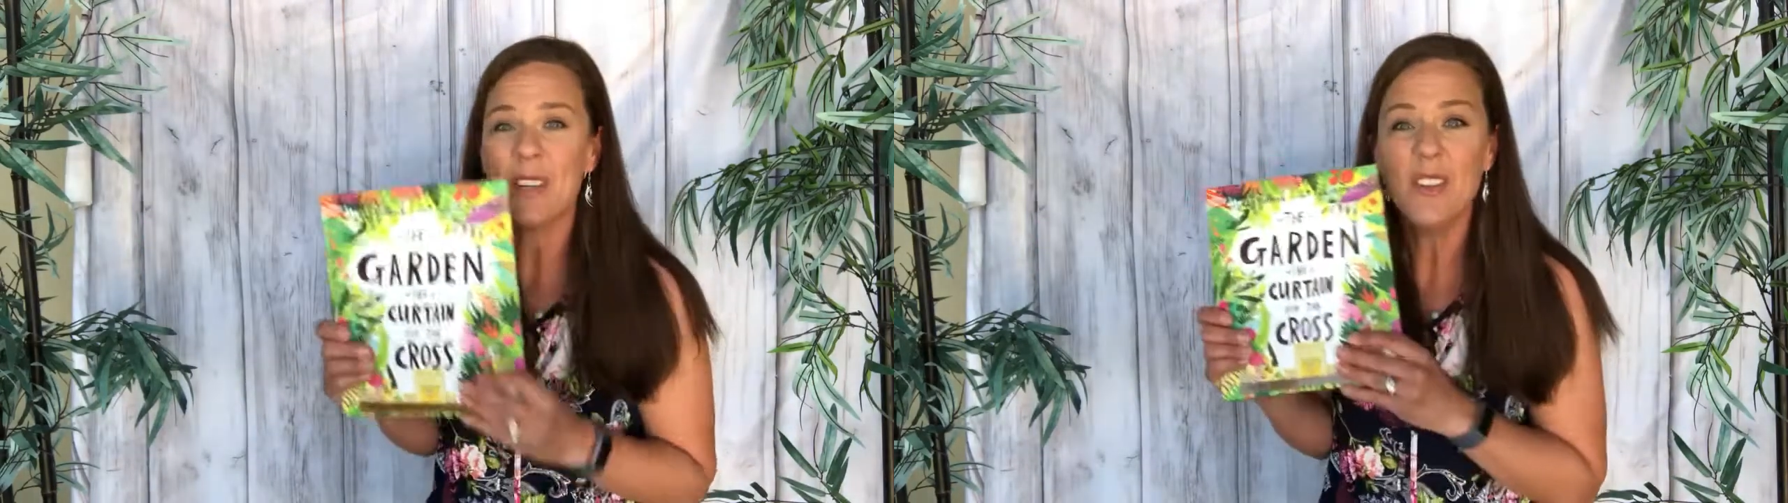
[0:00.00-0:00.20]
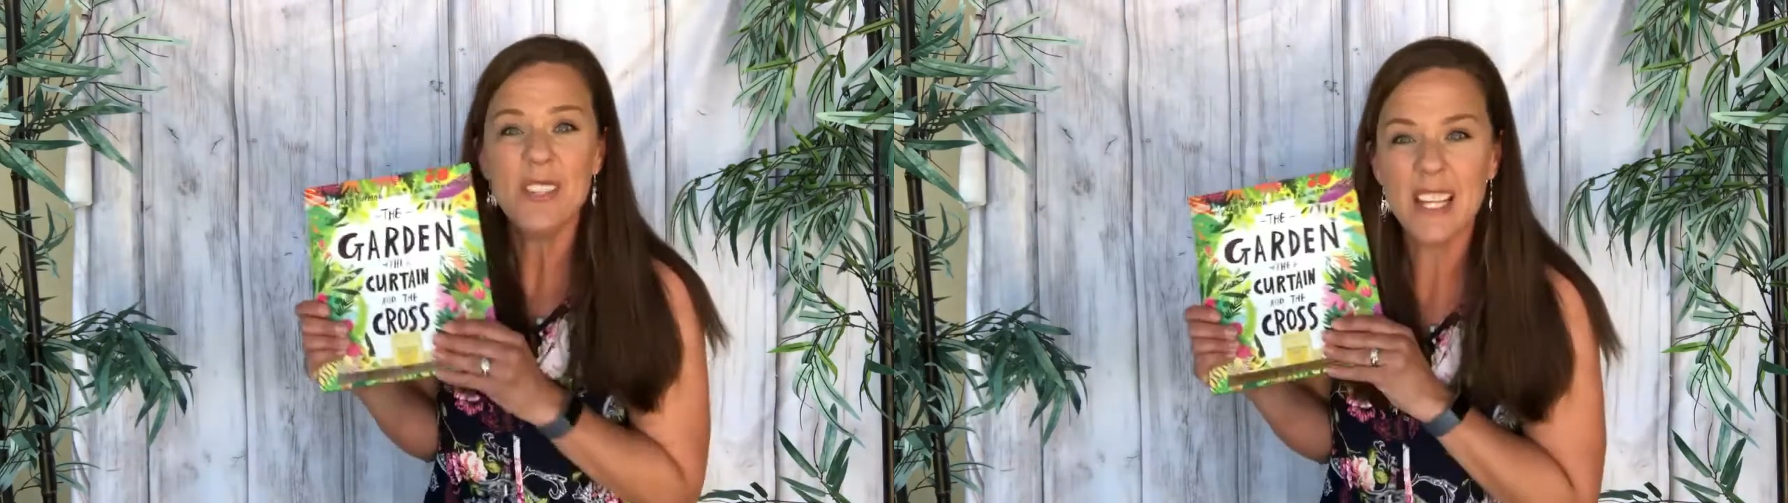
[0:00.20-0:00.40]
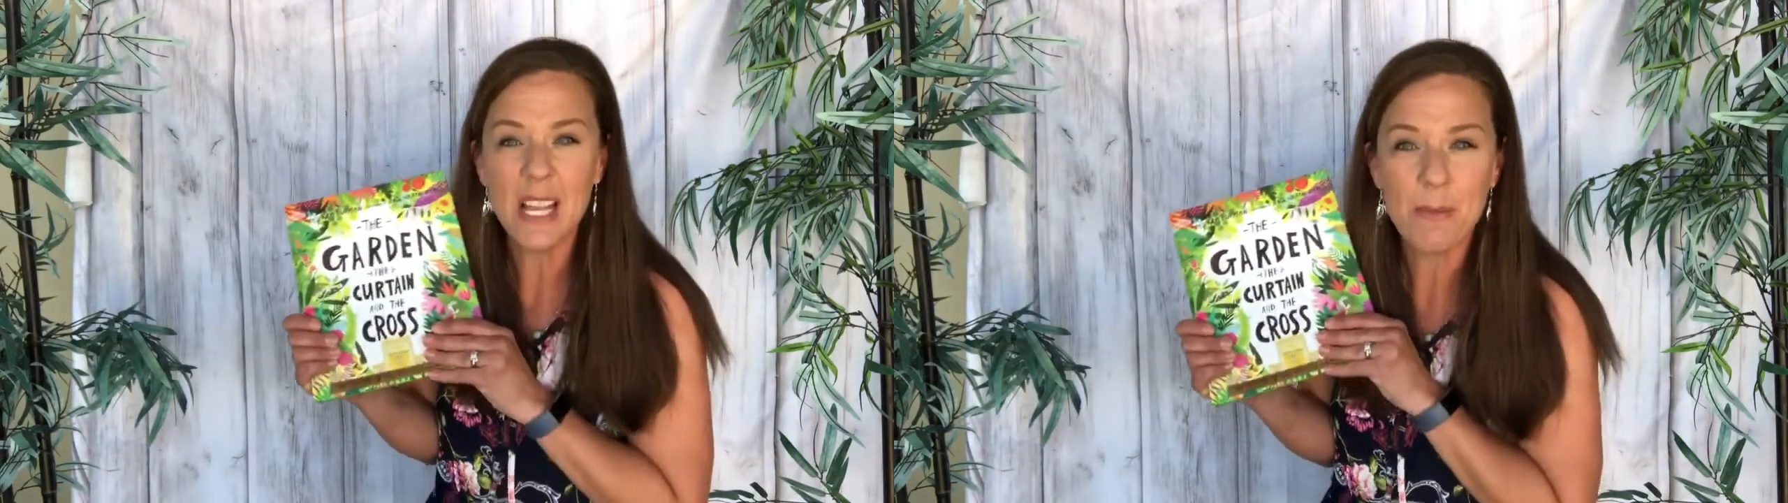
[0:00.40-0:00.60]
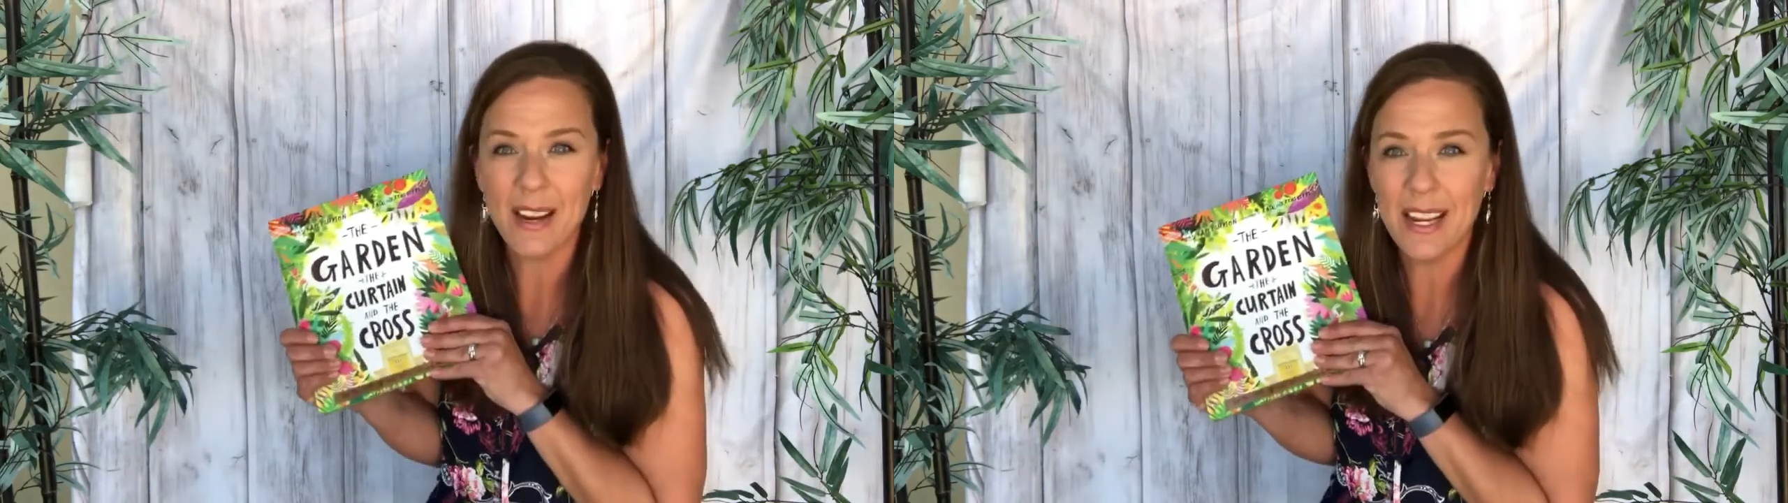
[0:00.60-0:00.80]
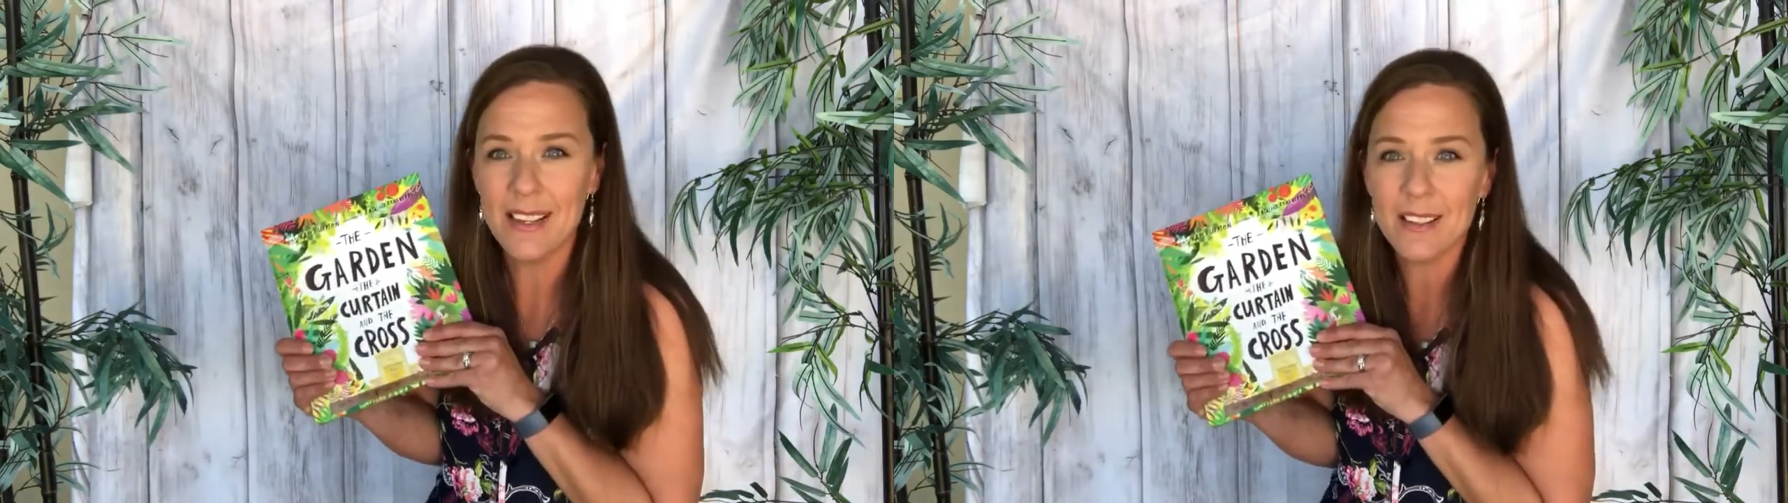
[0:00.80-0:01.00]
when you
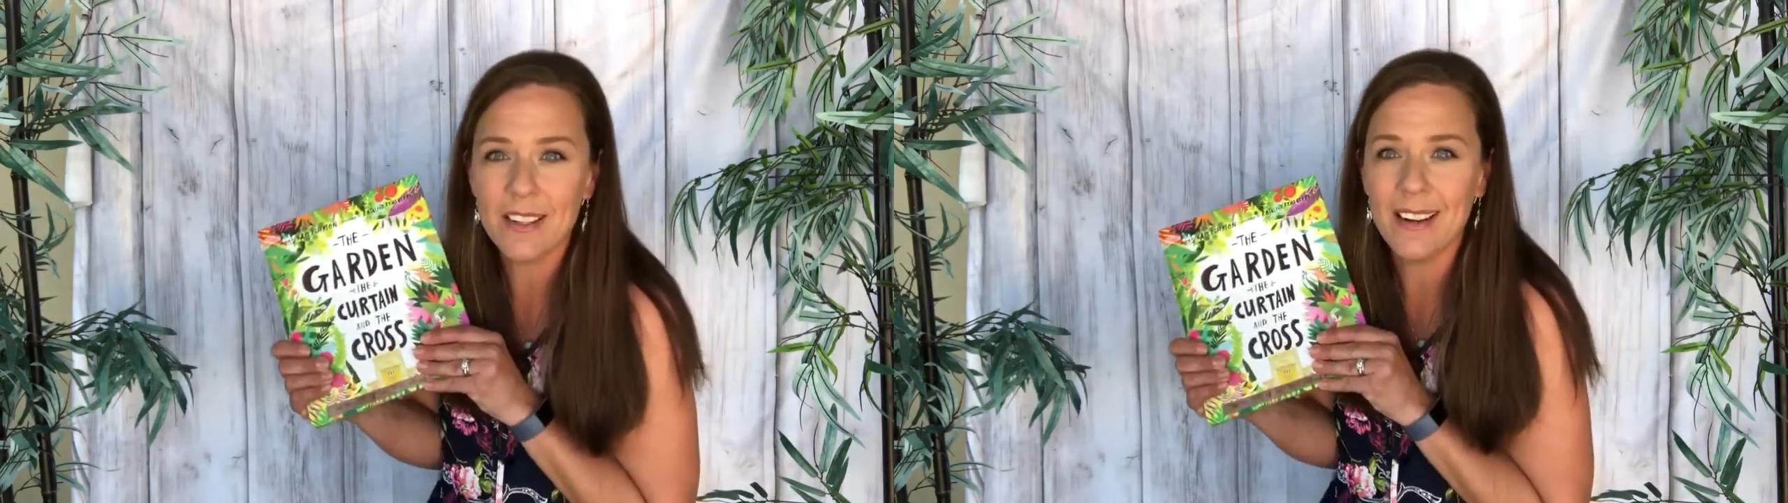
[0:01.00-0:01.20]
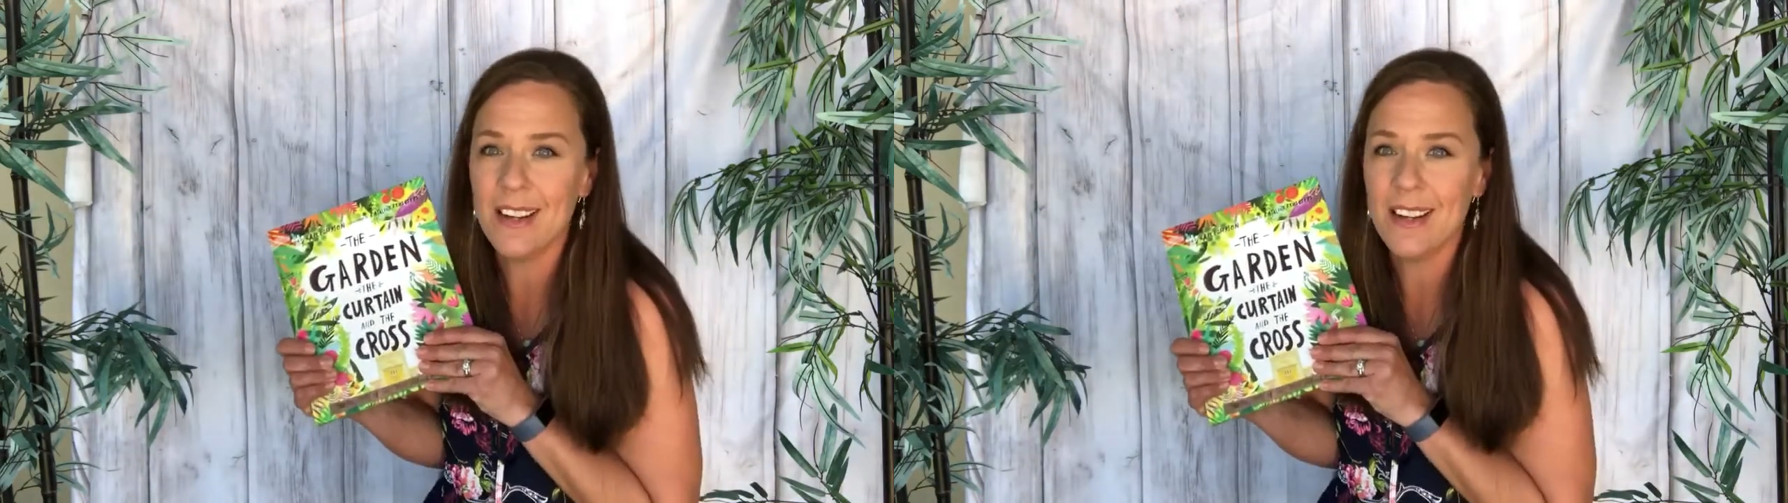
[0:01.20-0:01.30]
celebrate Easter